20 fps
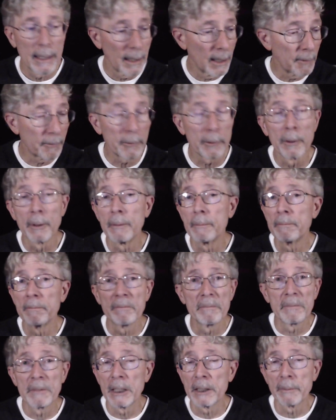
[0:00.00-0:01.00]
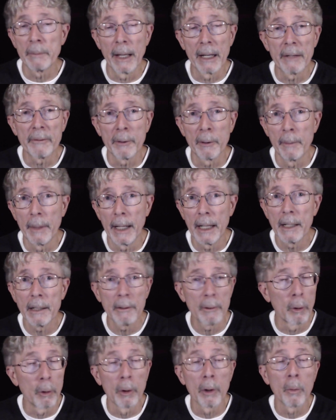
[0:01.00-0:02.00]
doesn't matter if you're a
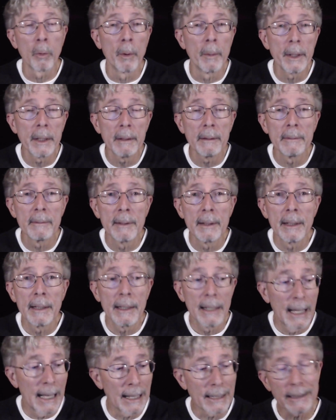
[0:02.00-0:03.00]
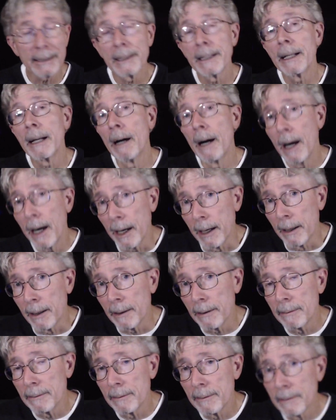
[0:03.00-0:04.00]
man or a woman, how to sing
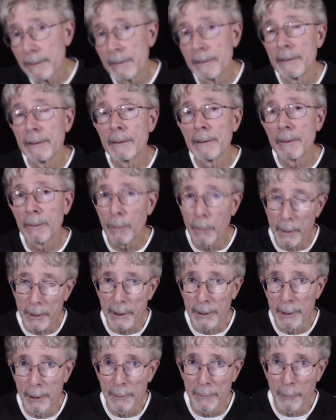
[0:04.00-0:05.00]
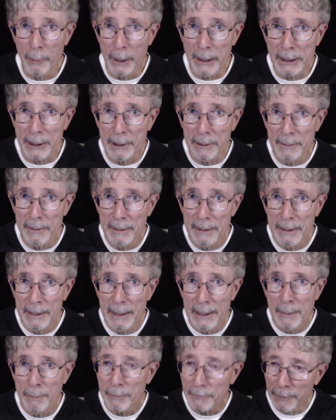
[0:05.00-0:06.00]
higher with a low voice.
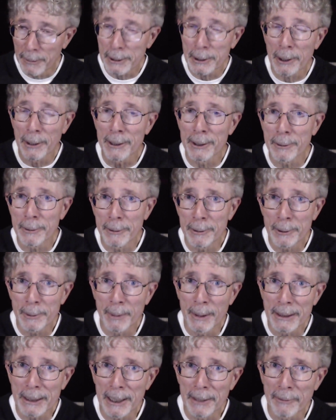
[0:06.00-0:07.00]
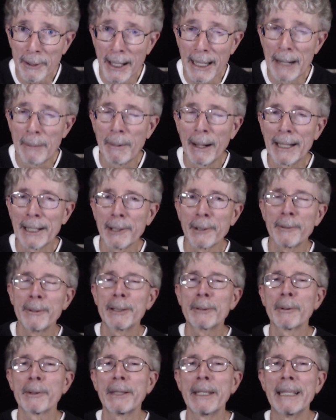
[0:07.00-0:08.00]
First, I'll introduce myself. Hi, I'm Mike
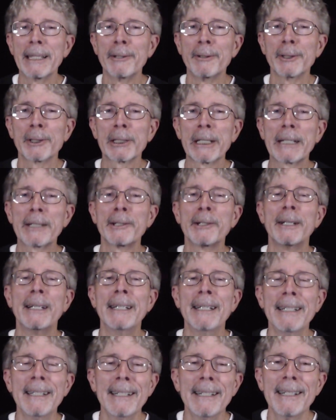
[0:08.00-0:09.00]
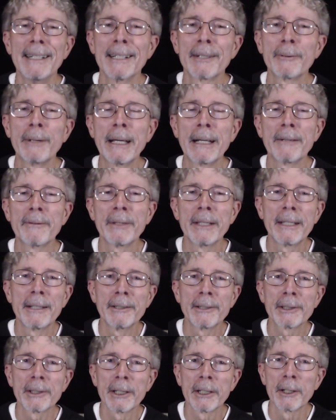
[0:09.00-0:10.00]
Goodrich with The Inner Singer, creator of the
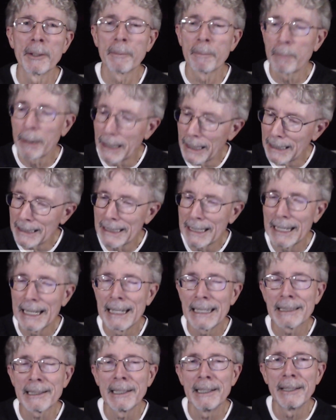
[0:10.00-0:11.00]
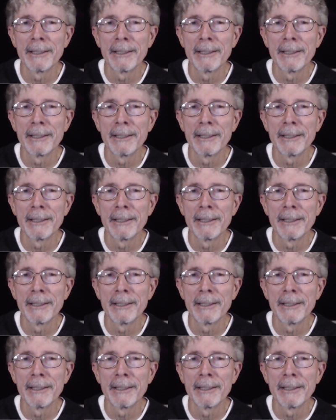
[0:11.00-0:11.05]
Inner Singer podcast,